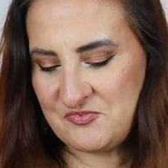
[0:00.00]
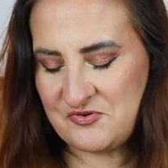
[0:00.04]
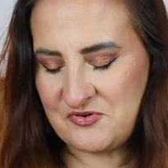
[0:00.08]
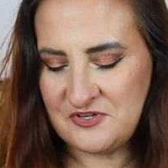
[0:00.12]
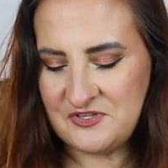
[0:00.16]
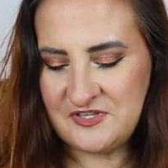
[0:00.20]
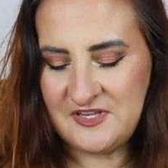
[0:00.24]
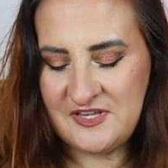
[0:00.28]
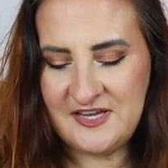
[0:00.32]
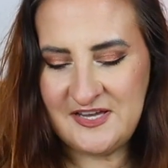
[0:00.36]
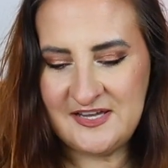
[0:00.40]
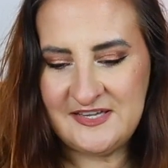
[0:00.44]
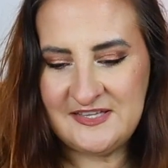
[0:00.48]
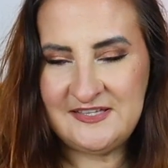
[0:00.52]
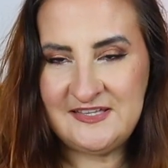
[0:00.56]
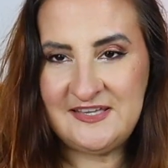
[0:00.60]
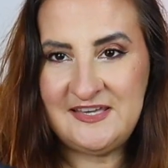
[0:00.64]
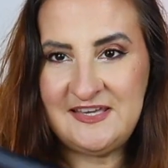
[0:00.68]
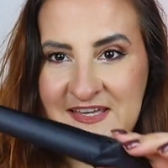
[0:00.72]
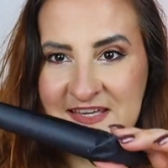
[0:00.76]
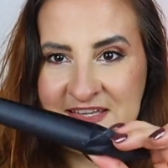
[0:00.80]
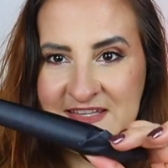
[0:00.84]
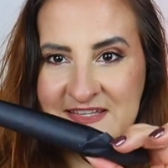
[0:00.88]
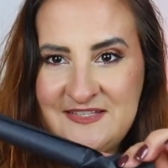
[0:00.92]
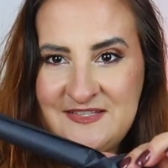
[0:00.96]
product
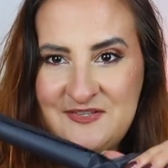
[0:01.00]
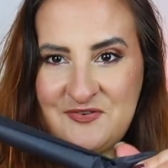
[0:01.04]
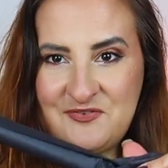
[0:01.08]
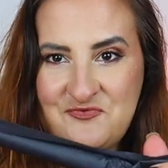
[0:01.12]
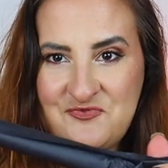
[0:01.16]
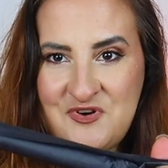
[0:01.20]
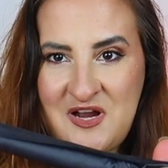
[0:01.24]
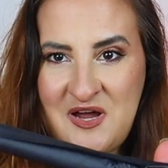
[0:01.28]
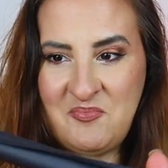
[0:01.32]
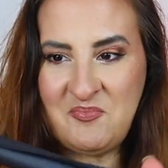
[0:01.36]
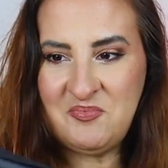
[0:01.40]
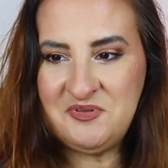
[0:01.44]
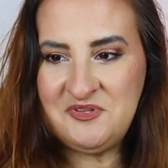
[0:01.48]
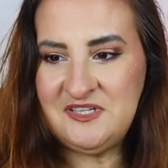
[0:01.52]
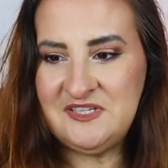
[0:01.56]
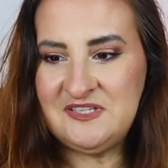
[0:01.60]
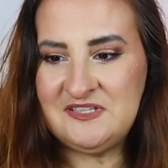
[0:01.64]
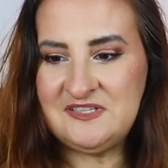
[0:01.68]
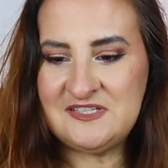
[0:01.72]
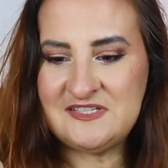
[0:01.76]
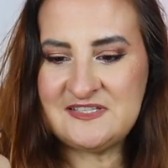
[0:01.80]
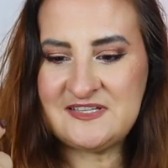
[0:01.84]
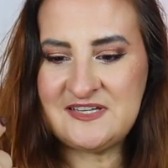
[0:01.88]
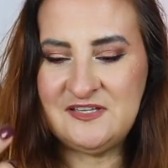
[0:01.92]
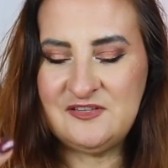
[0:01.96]
is wrapped in
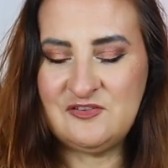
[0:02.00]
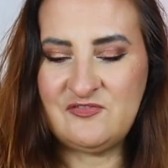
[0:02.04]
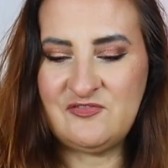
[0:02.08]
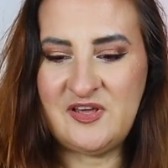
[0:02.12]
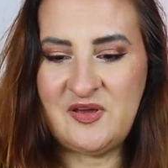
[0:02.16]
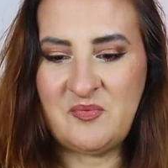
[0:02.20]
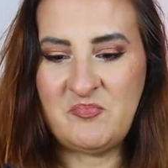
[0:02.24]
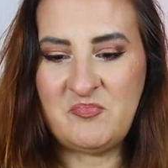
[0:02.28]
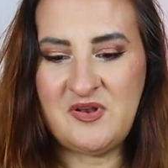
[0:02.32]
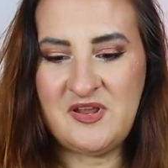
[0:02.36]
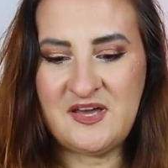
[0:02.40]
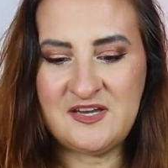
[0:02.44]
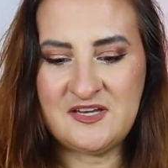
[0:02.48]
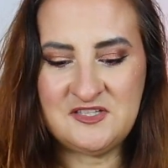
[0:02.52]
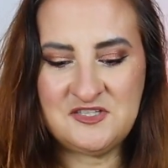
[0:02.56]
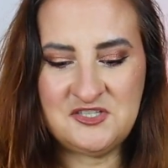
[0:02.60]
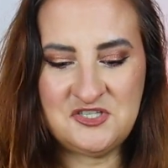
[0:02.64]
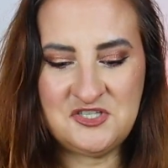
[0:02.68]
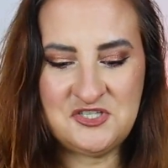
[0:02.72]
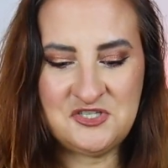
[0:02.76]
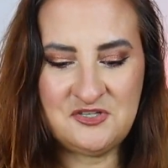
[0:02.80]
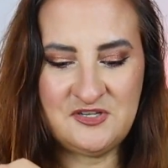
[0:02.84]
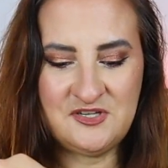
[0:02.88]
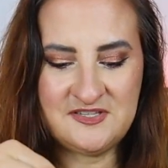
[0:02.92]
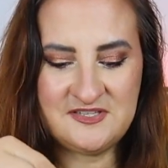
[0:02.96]
this kind of like black
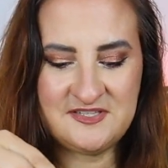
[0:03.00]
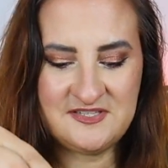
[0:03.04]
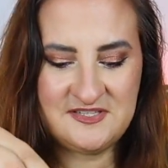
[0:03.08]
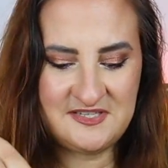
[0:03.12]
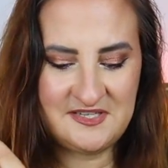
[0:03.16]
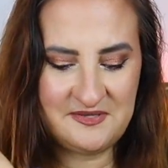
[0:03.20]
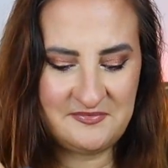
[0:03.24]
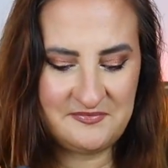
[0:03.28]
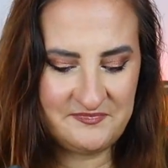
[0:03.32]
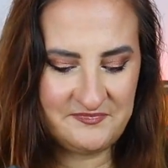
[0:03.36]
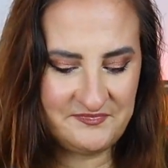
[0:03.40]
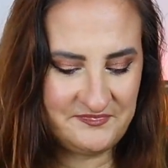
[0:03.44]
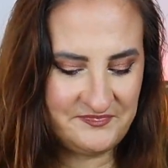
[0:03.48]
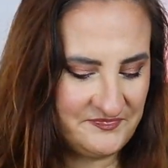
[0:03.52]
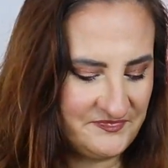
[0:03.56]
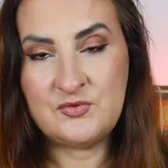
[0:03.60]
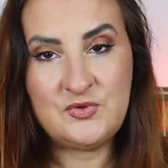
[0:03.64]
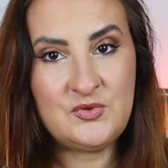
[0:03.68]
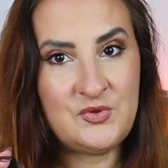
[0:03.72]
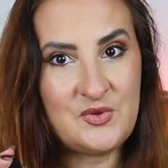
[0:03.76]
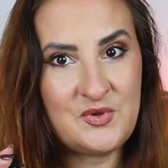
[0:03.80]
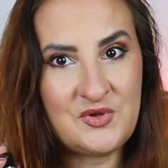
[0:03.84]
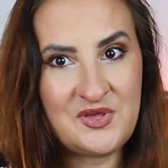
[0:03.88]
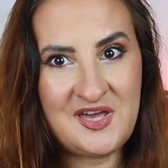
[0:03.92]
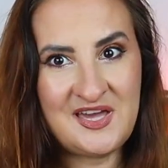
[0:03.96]
tissue. Let's see.
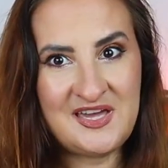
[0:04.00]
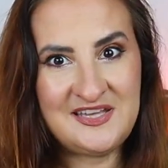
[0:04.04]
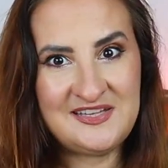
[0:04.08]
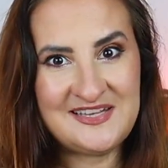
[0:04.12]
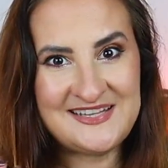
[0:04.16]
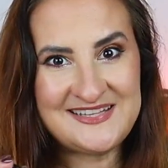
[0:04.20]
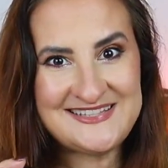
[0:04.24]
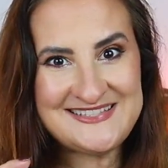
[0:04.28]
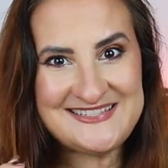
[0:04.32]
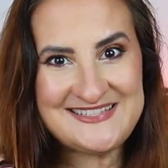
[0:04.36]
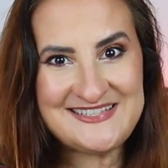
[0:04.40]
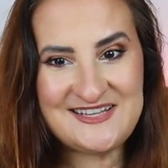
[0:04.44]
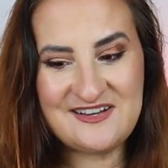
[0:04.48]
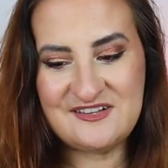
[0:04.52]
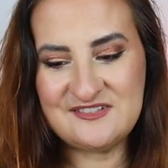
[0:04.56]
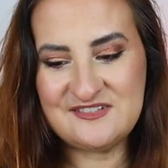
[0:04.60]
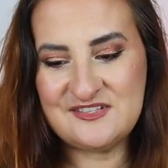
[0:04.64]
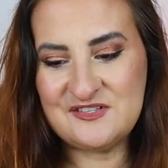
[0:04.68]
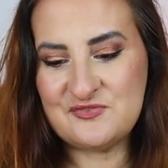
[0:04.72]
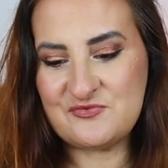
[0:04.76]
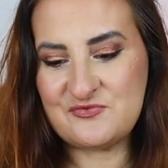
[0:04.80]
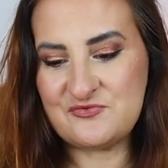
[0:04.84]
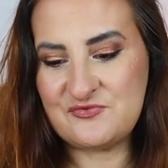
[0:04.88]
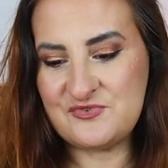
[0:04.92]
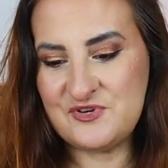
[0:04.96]
Ooh, okay, that
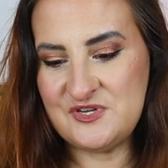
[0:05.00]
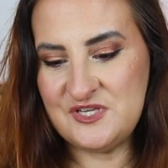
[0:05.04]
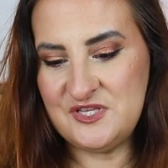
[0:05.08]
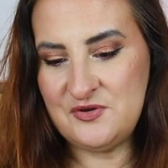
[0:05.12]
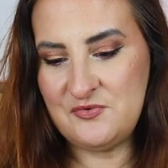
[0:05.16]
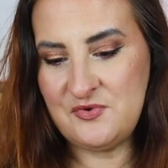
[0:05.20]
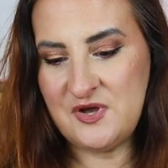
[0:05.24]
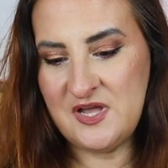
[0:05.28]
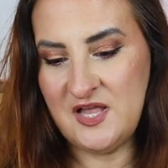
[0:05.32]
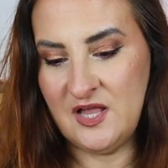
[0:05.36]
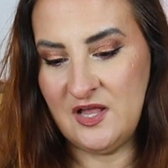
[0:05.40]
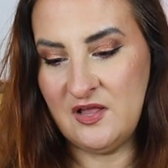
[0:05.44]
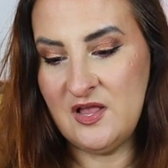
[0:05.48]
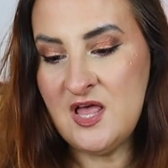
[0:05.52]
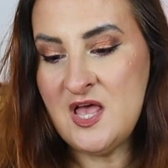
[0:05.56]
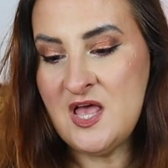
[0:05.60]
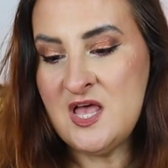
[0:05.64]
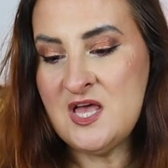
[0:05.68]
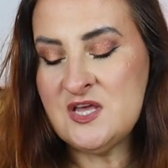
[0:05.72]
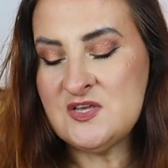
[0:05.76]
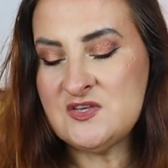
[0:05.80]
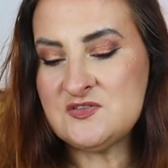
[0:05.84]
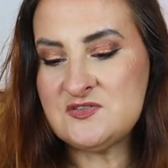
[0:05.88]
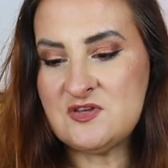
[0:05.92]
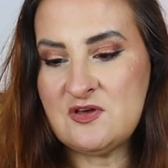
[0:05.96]
started really well.
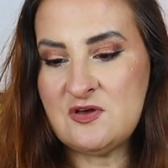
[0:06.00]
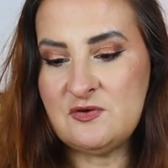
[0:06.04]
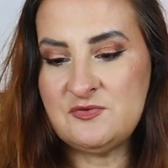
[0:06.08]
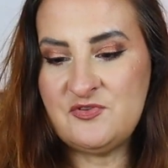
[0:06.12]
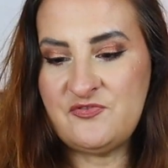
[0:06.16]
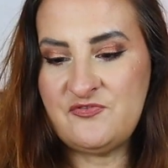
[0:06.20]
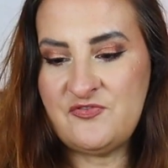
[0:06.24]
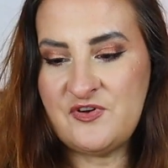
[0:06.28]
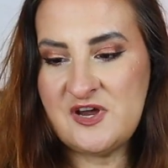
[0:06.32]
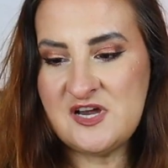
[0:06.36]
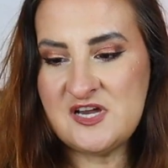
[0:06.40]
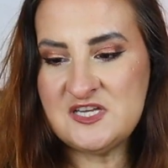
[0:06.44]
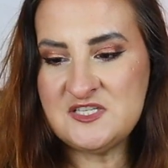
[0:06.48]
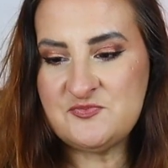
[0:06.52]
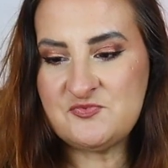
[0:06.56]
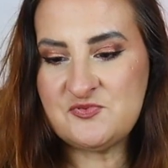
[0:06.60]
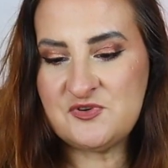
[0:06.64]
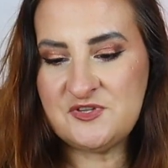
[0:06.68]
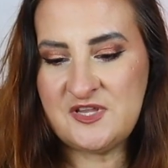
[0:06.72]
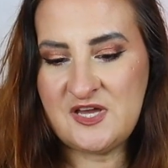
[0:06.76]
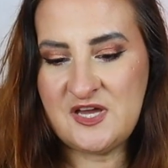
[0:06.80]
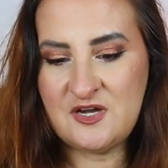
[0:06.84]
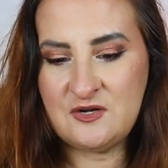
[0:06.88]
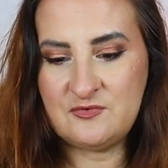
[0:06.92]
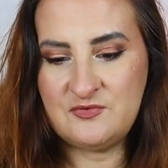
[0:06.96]
So the first
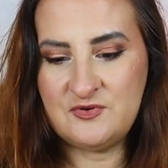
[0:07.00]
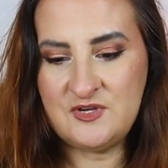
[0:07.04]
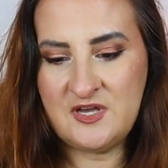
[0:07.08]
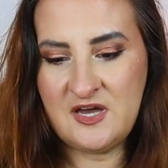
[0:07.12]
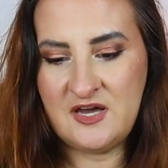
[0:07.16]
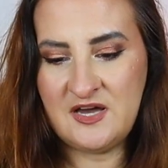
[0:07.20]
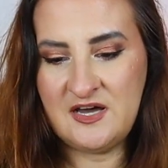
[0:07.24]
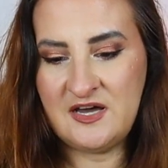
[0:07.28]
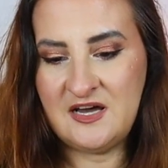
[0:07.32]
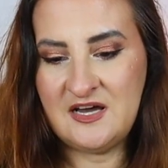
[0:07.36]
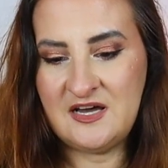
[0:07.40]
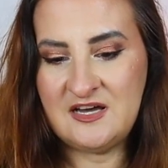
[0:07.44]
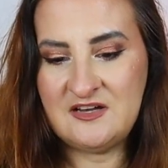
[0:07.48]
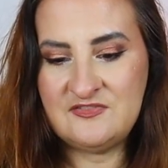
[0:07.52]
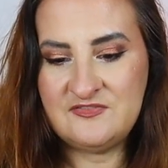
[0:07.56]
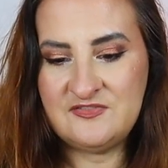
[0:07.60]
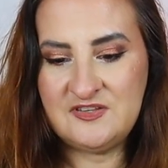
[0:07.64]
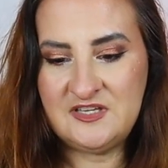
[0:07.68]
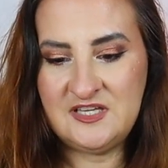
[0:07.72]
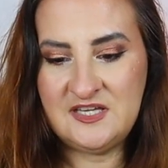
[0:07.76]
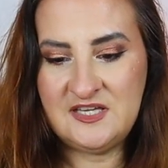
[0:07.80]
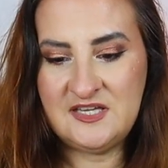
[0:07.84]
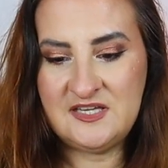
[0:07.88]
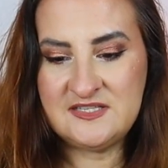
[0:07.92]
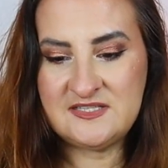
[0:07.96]
product we have
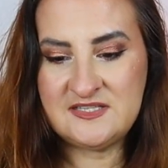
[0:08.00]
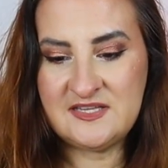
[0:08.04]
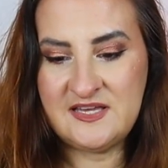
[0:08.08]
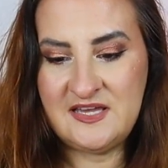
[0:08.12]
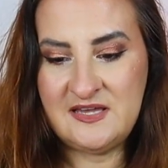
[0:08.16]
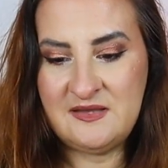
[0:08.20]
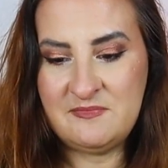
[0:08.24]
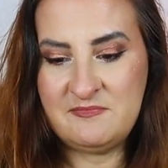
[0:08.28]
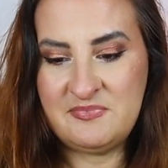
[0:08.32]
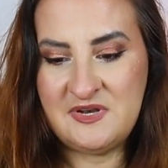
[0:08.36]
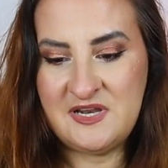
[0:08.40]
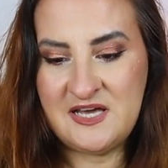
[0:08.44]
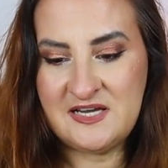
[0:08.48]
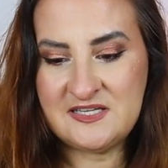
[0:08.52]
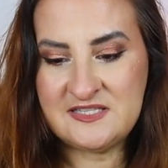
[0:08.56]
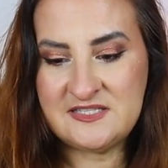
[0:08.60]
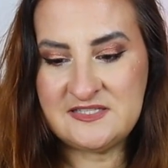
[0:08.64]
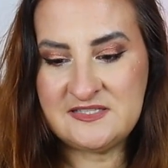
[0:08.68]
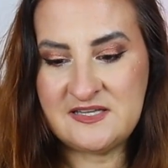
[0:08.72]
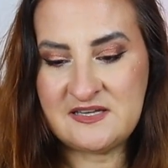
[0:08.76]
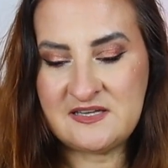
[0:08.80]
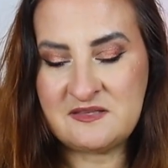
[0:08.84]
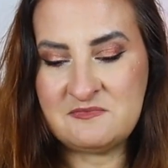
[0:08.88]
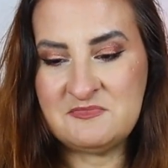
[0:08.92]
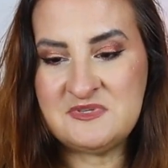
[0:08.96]
is a black
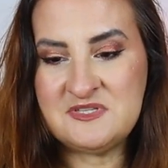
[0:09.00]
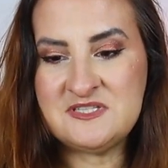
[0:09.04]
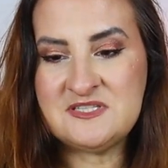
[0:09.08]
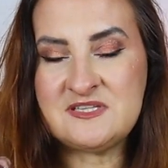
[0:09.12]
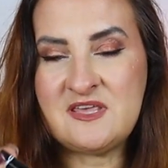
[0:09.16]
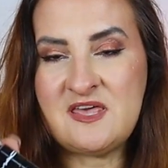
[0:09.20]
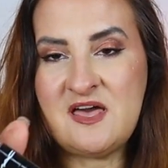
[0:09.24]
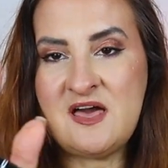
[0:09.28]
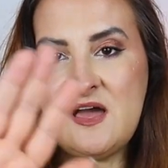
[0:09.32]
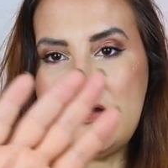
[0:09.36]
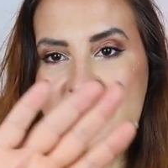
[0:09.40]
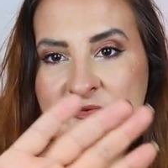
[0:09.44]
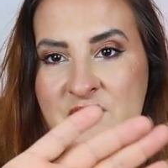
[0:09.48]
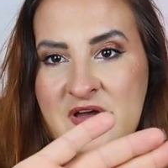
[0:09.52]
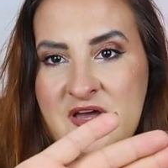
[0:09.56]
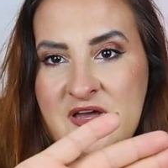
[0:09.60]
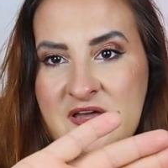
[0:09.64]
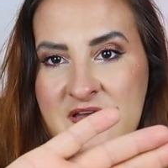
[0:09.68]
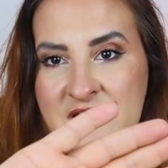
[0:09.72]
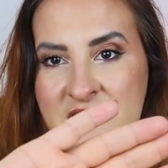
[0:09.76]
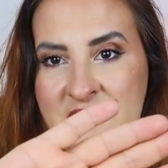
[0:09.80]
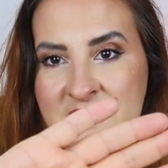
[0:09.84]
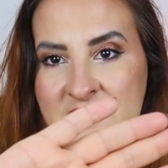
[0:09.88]
stack mascara.